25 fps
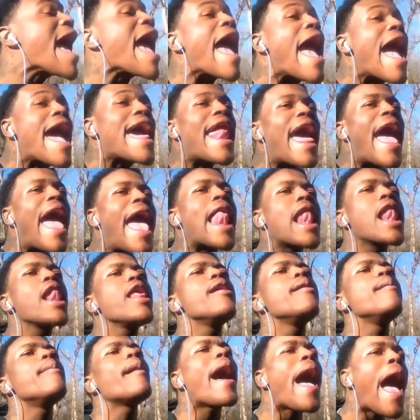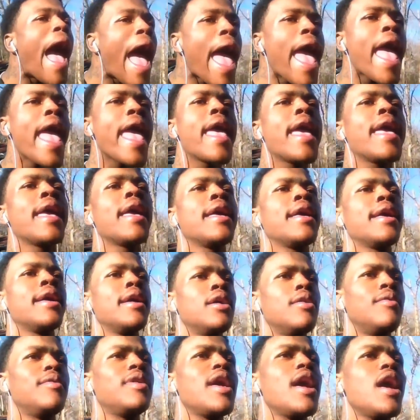that little boy.
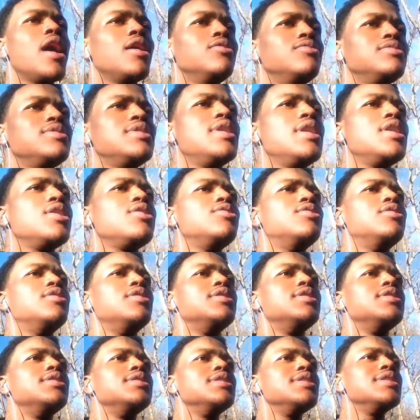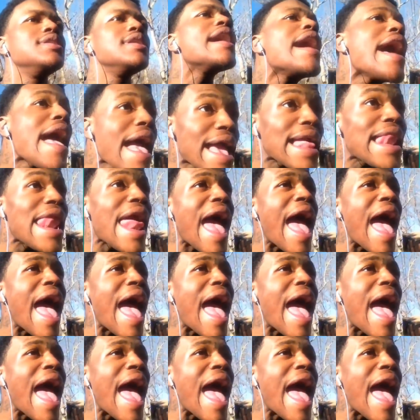What the hell you using that on? That's